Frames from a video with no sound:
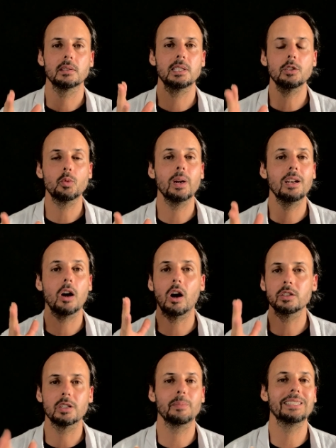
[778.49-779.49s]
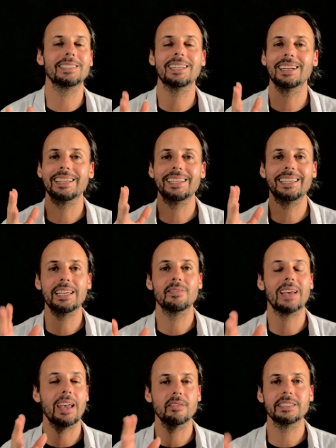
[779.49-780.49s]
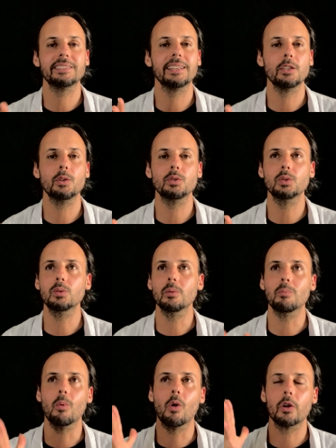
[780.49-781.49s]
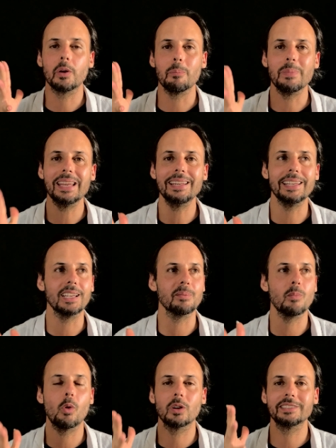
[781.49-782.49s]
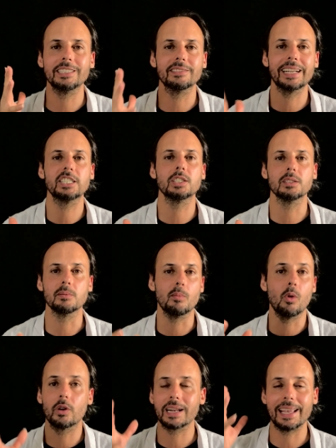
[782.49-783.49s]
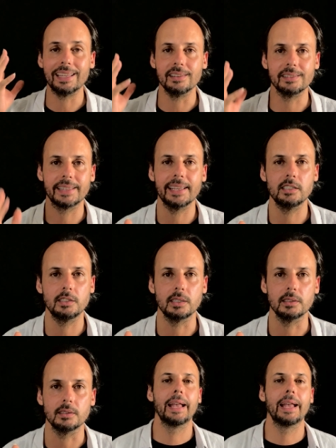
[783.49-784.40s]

This will automatically give everything you do more meaning, more direction, more intention.